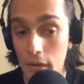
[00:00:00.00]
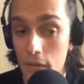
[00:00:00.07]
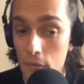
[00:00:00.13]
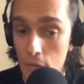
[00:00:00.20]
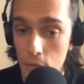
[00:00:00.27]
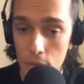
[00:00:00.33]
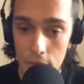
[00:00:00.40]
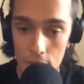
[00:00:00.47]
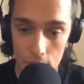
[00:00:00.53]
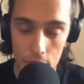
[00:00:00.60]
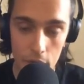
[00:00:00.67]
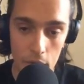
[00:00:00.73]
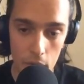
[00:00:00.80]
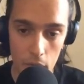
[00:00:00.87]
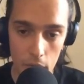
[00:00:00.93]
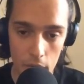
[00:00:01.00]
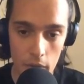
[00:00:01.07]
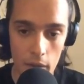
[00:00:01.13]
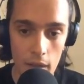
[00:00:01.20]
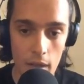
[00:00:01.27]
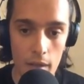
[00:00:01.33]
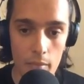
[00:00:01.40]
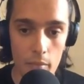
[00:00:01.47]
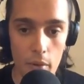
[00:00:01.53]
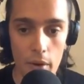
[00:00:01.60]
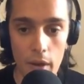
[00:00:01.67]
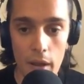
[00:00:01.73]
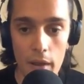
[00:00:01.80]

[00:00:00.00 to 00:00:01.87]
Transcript: It's very difficult, but